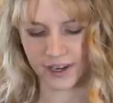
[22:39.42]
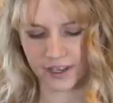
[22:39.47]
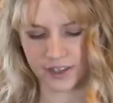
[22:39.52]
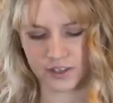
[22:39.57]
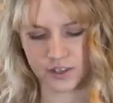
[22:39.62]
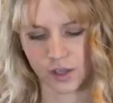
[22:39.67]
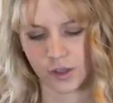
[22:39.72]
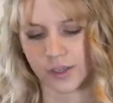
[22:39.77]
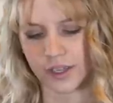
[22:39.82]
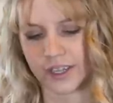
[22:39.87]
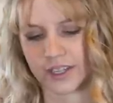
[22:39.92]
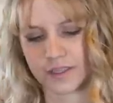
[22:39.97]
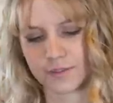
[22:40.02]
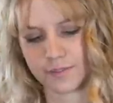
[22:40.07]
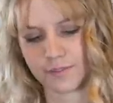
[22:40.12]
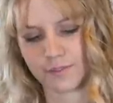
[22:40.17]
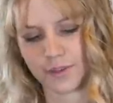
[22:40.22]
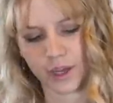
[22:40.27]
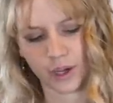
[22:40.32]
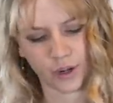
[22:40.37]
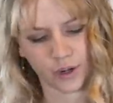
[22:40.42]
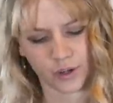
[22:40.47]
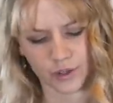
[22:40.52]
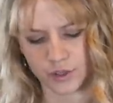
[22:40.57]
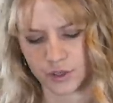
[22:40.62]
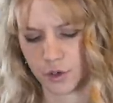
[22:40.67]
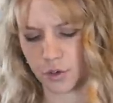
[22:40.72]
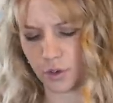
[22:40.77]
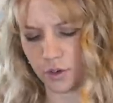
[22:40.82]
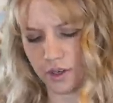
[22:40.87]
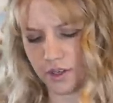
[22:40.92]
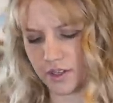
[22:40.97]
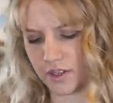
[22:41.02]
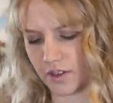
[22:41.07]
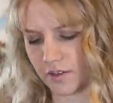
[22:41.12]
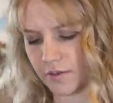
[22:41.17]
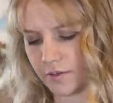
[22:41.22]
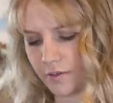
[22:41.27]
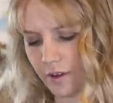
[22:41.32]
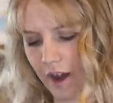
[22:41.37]
it slowly gets bigger towards
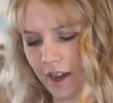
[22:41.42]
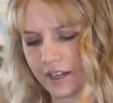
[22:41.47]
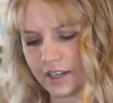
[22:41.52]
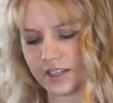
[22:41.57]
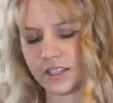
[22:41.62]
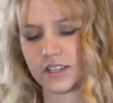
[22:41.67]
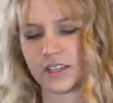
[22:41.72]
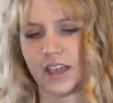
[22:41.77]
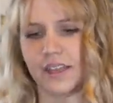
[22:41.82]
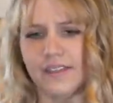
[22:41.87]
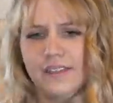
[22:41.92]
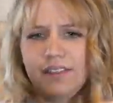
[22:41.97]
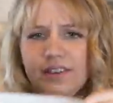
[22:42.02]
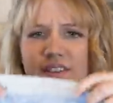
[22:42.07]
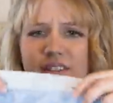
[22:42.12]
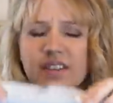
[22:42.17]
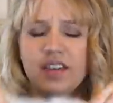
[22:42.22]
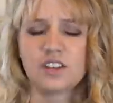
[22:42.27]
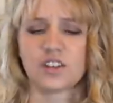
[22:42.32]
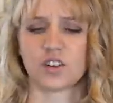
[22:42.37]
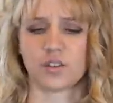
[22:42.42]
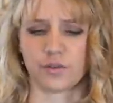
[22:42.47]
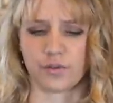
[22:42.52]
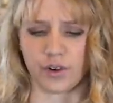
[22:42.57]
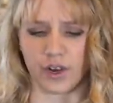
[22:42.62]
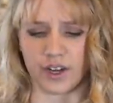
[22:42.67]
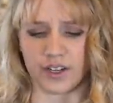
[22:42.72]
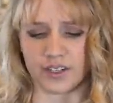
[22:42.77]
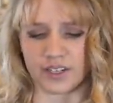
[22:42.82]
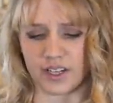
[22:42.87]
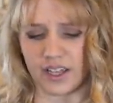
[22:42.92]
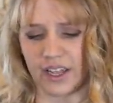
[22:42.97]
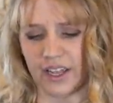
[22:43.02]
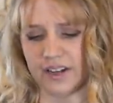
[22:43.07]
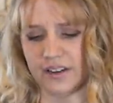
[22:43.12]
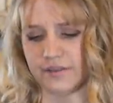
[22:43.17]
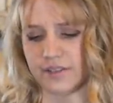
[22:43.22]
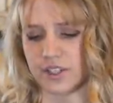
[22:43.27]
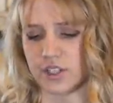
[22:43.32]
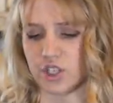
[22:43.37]
the front, and then the center front
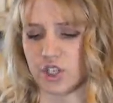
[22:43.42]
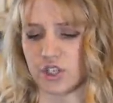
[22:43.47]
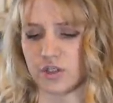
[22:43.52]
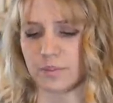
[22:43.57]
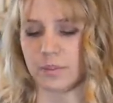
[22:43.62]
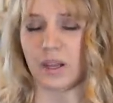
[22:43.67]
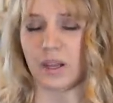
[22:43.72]
kind of is just